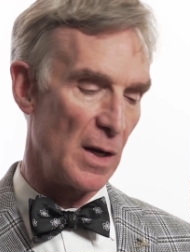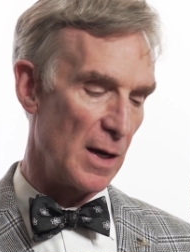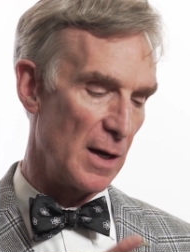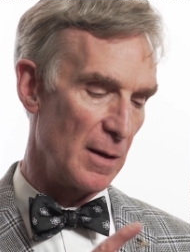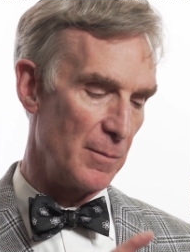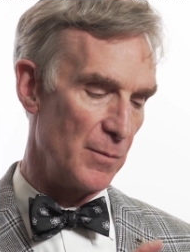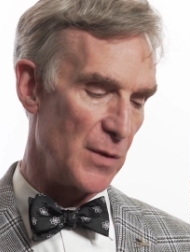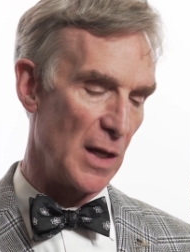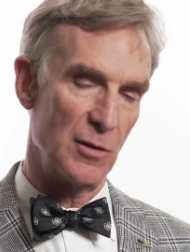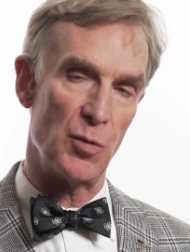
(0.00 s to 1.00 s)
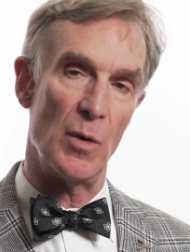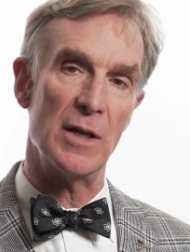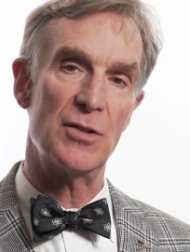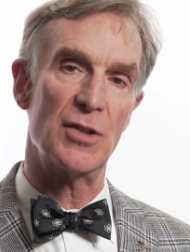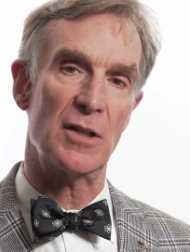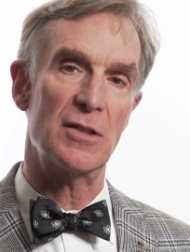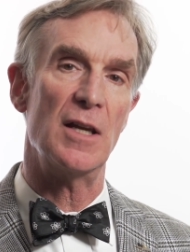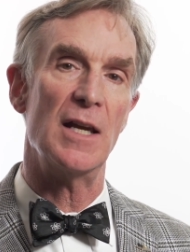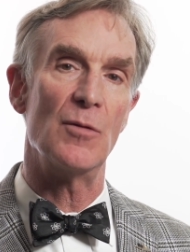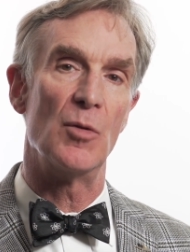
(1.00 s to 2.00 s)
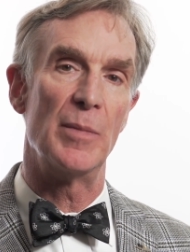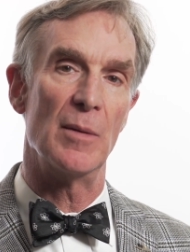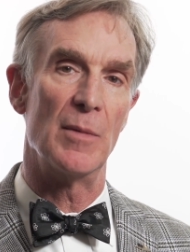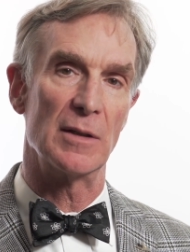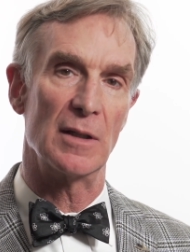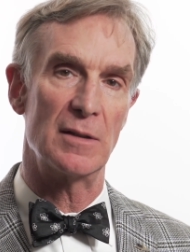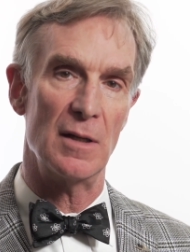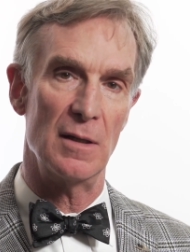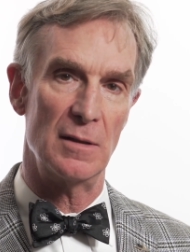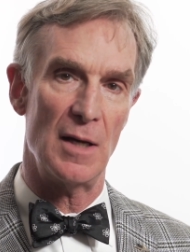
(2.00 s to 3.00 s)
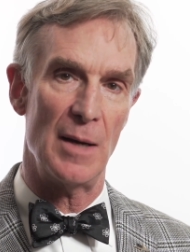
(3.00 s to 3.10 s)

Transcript: Uh, that 2016 will be among the uh,